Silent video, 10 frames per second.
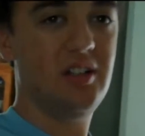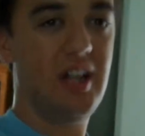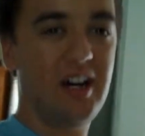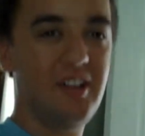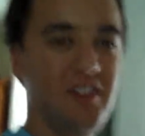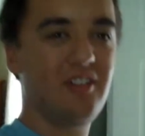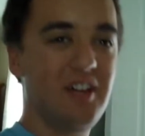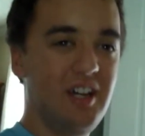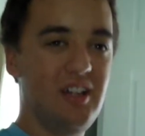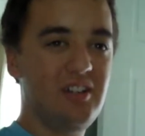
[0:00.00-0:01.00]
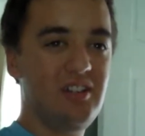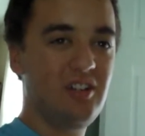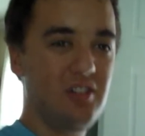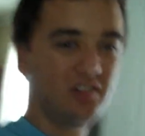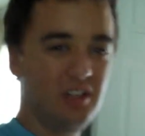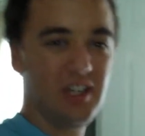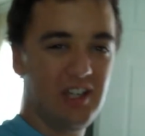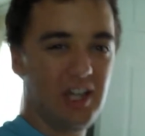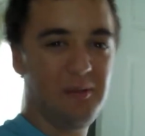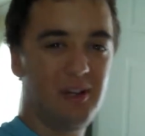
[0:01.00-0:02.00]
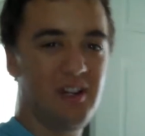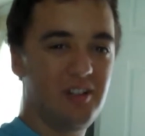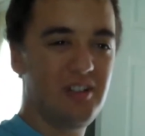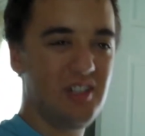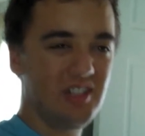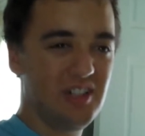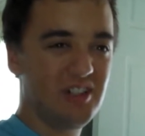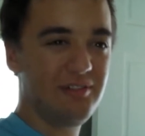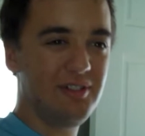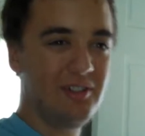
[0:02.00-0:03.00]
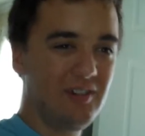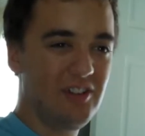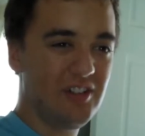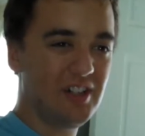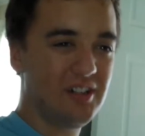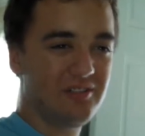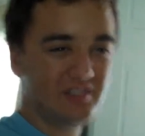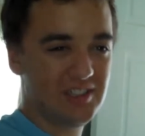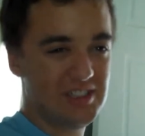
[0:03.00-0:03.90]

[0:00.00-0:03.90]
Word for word: I don't know, like, just holding a camera, you know, filming myself.